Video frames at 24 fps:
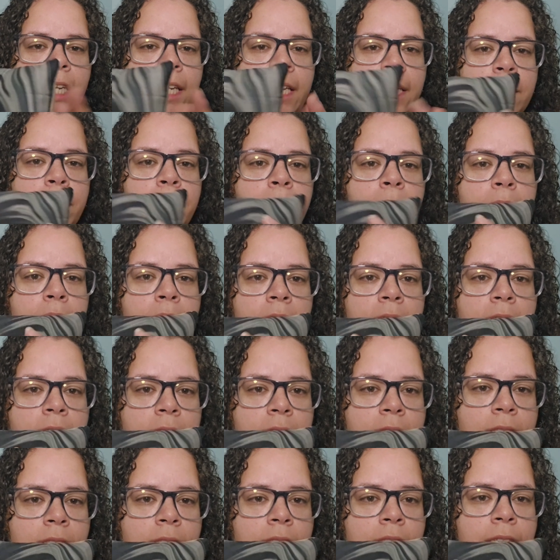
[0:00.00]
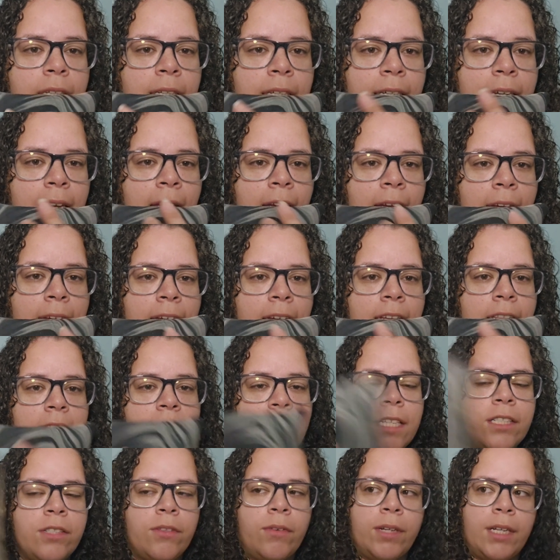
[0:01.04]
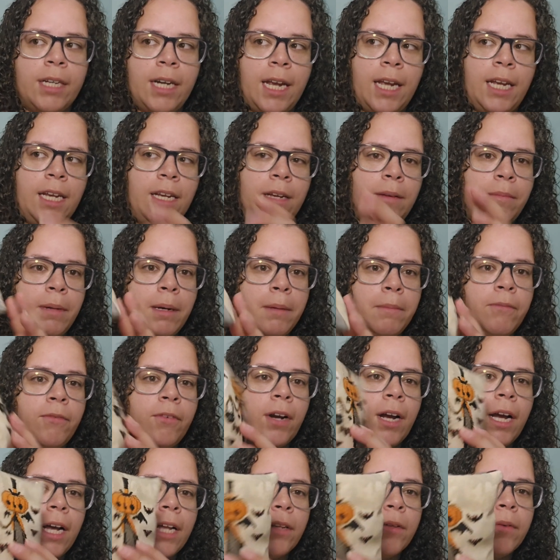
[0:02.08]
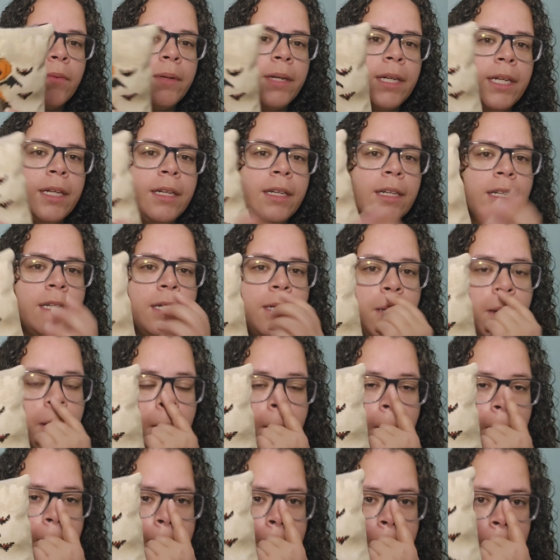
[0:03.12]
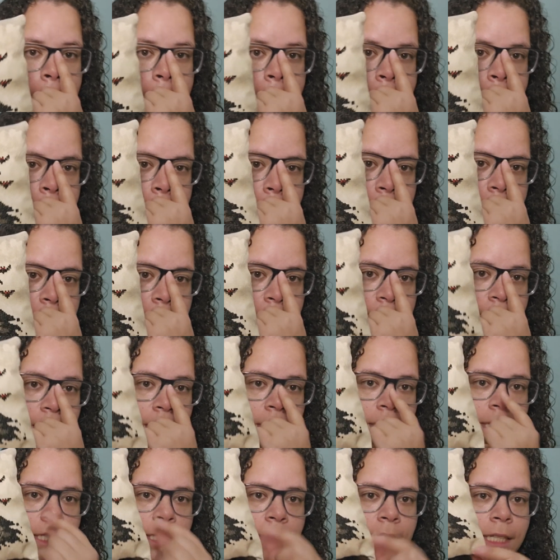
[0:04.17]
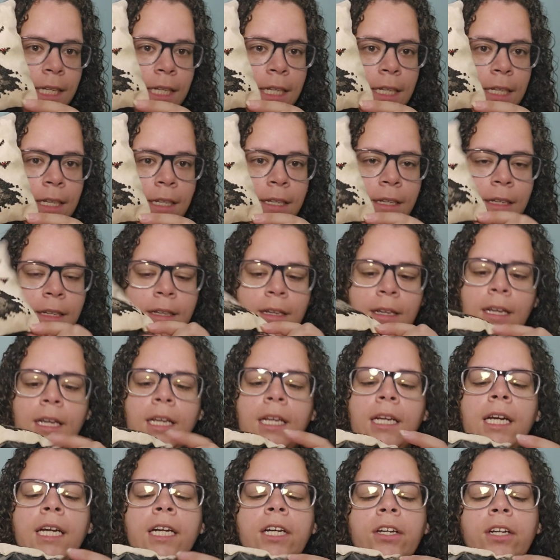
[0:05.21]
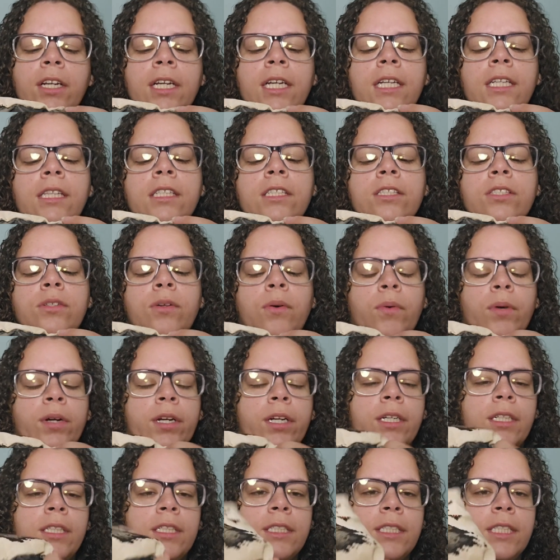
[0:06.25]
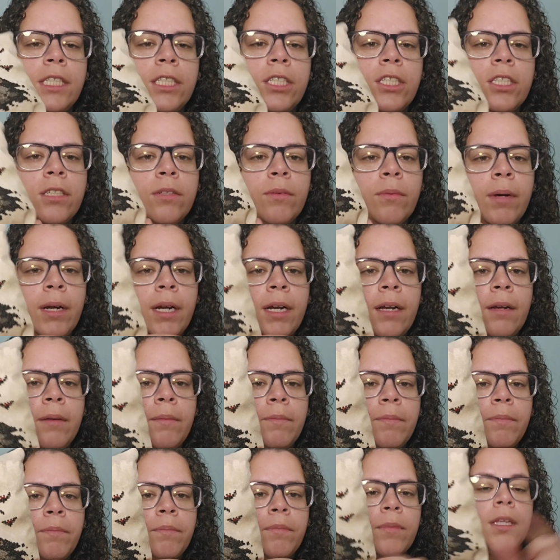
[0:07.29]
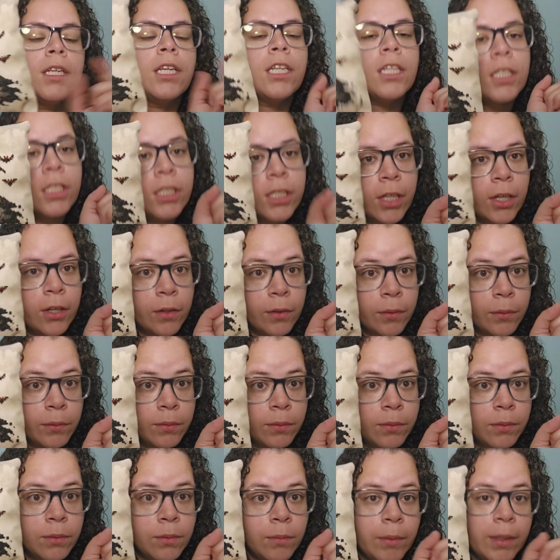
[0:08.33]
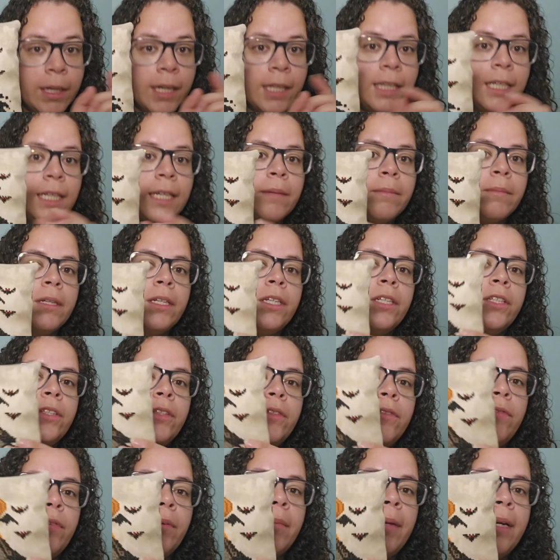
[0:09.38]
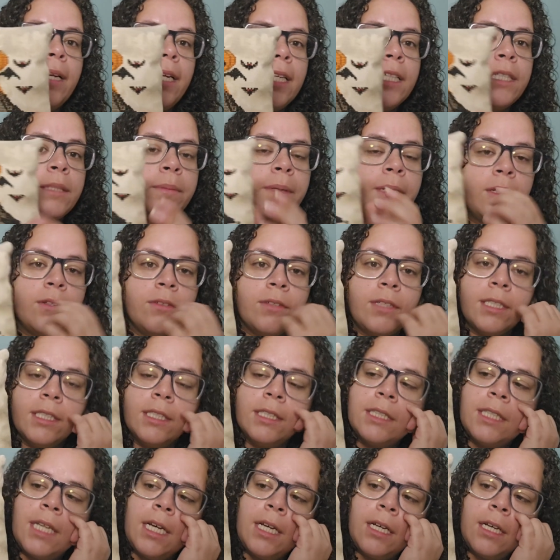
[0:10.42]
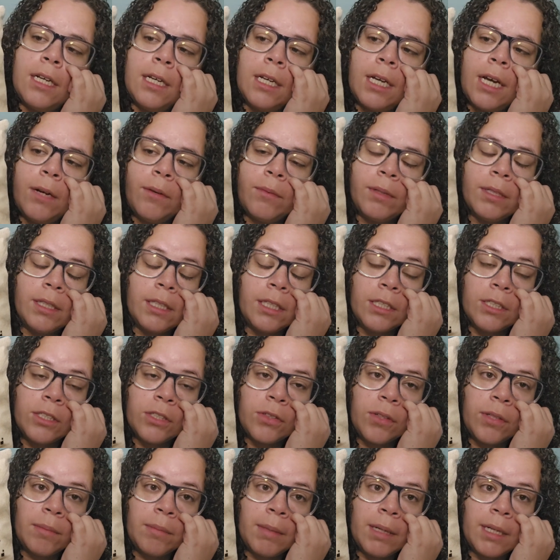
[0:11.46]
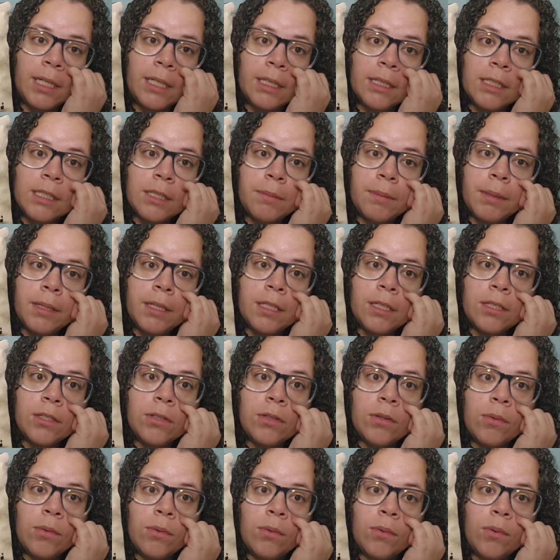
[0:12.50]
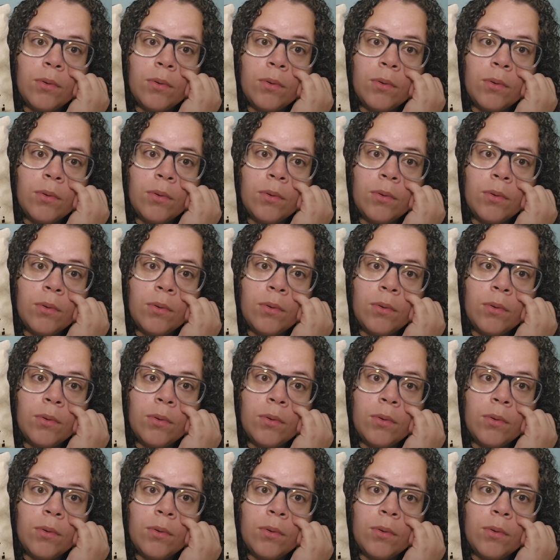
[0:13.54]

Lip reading: like put like a hanging thing so I can hang him up for Halloween. But yeah, here he is, and I couldn't get this corner to stitch in right. So what I think I'm going to do for my next pillow, because I really enjoyed making this pillow,